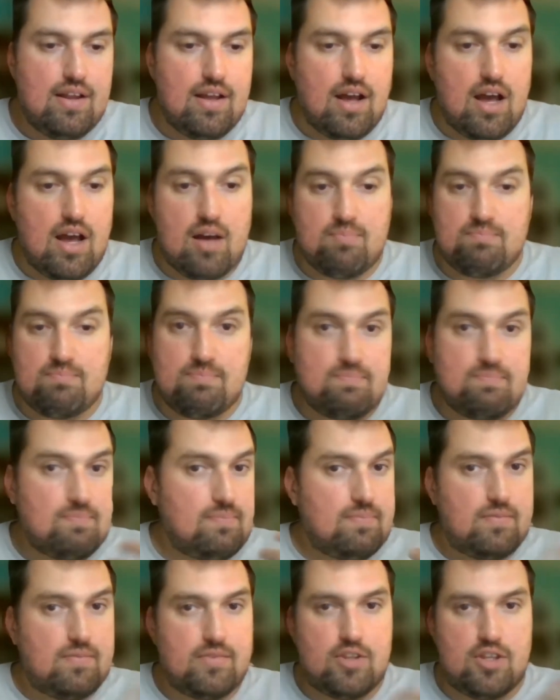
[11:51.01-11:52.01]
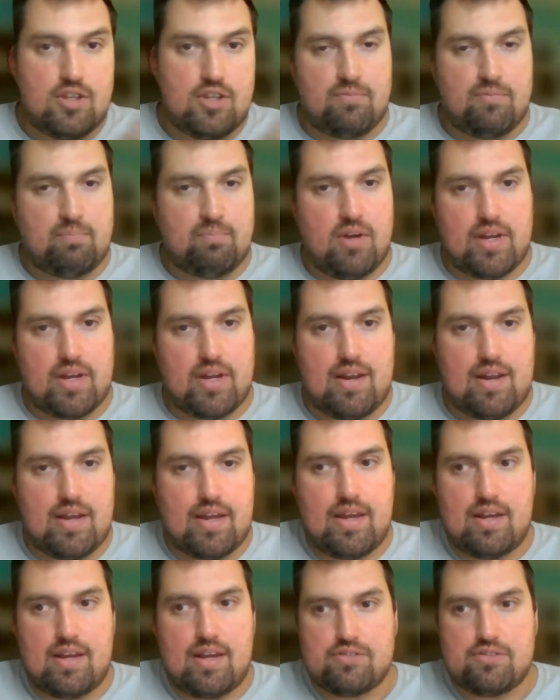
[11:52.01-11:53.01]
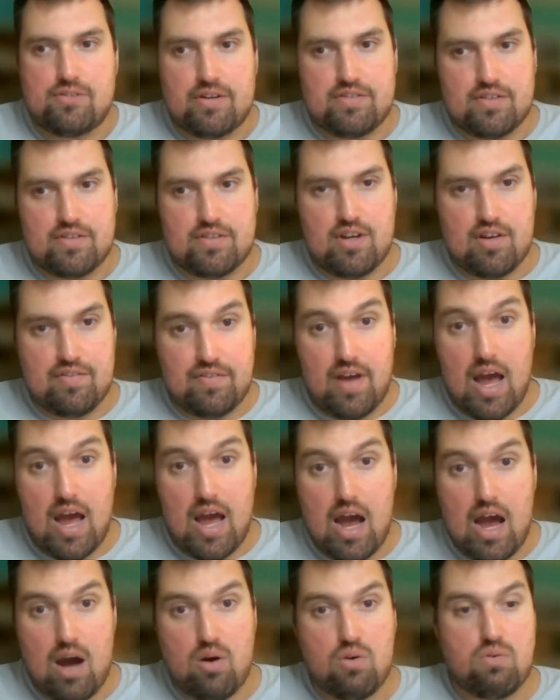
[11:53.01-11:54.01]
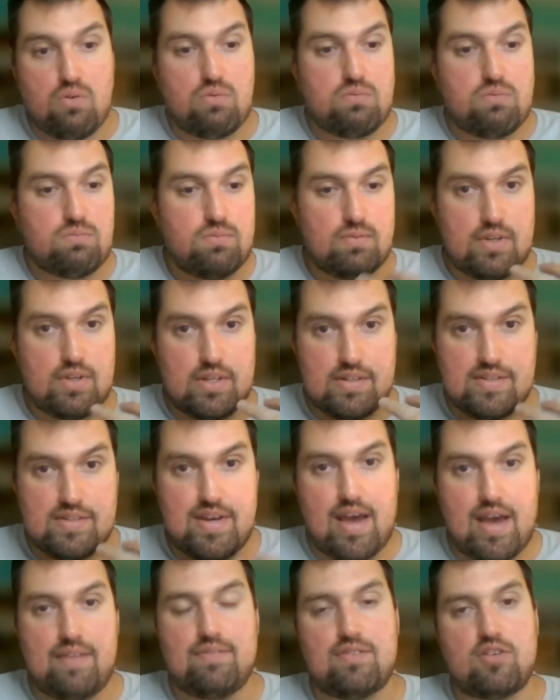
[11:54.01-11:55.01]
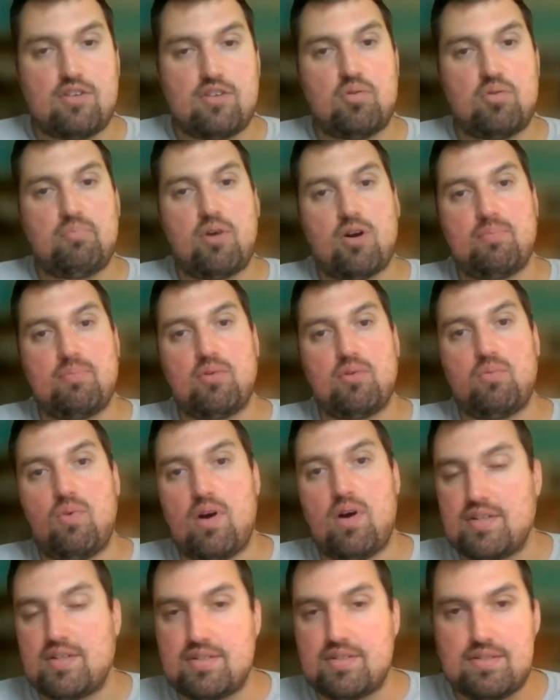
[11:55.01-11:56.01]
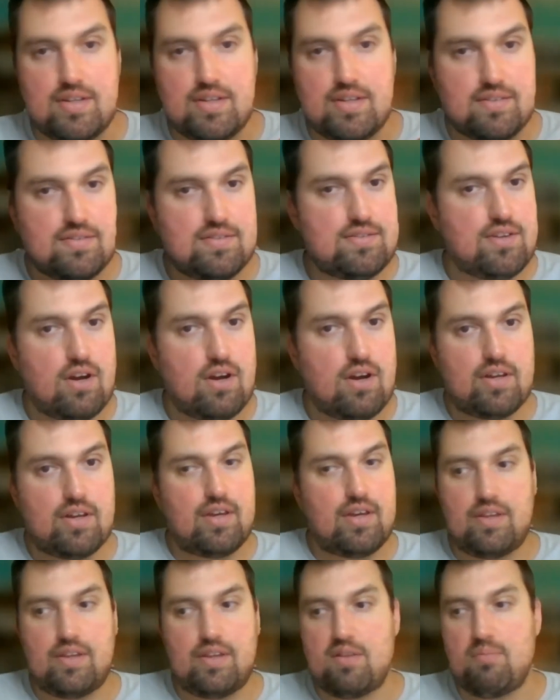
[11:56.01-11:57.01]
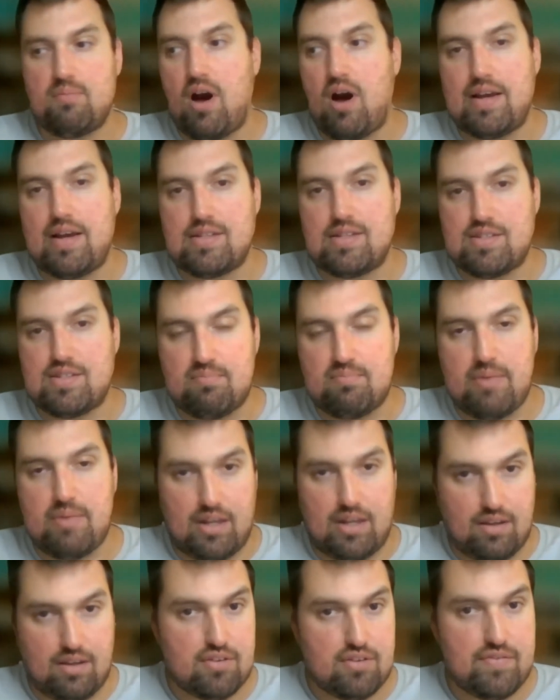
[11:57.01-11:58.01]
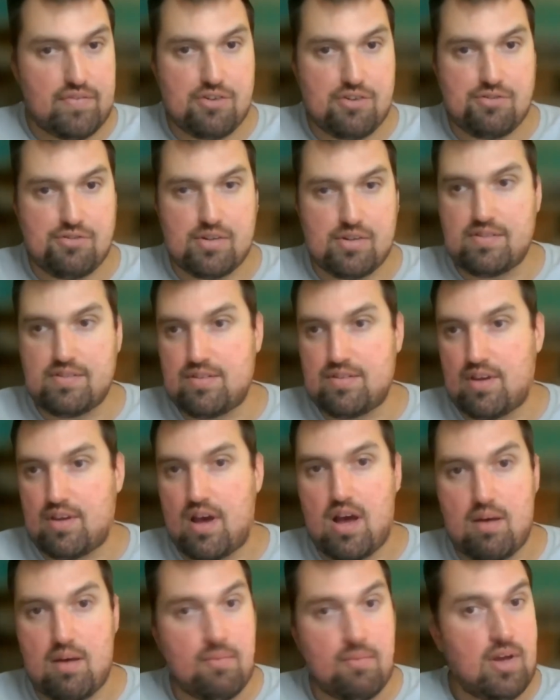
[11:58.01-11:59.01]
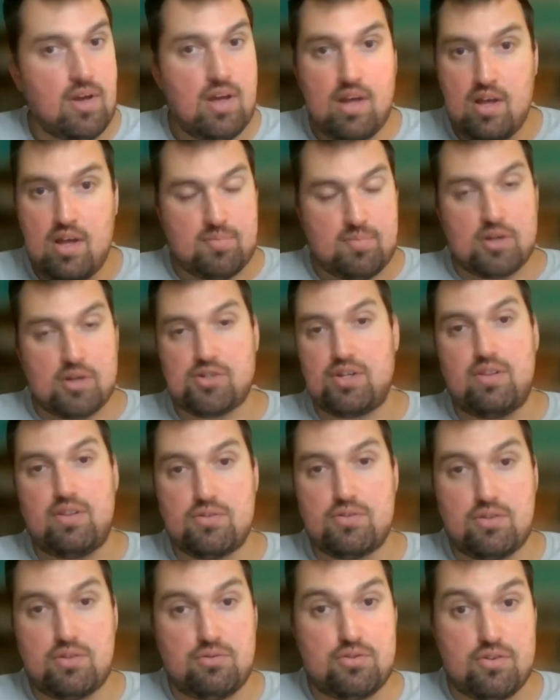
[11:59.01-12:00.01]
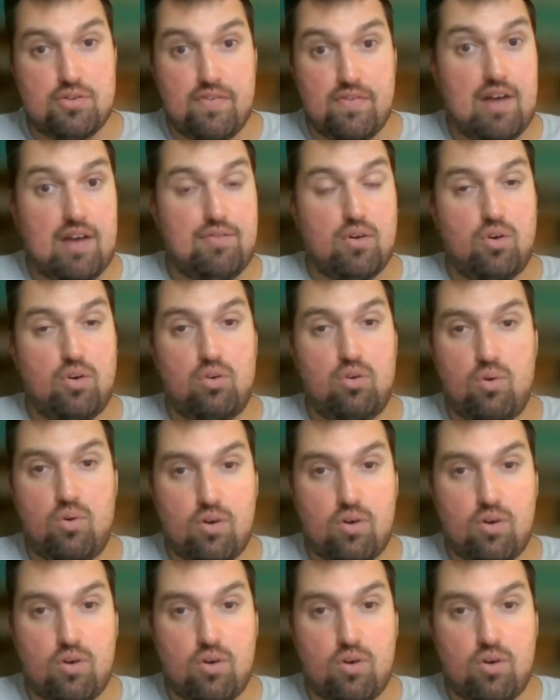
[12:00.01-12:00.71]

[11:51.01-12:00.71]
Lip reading: I can't stress enough how intense this bombardment was. It stuck in the minds of many of the veterans, especially those who survived the whole